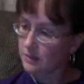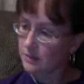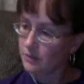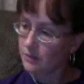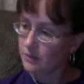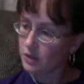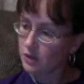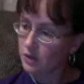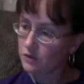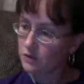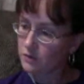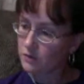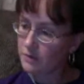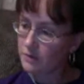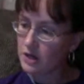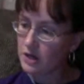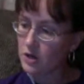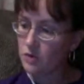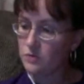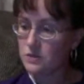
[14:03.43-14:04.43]
I'm looking over my
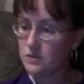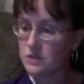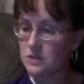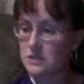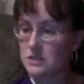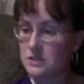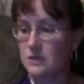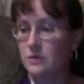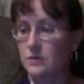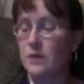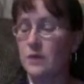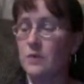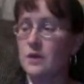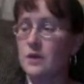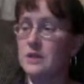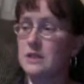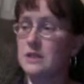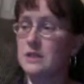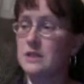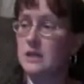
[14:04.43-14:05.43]
notes to see what I
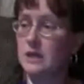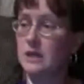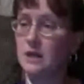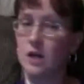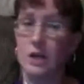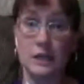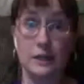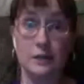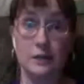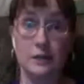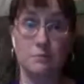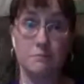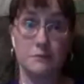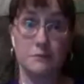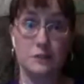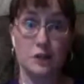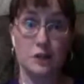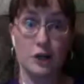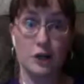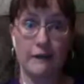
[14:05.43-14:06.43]
wanted to hit on here.
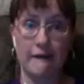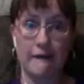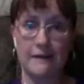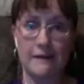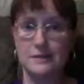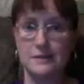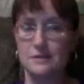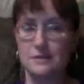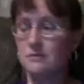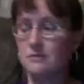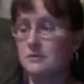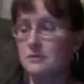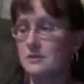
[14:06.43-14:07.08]
Sorry, guys.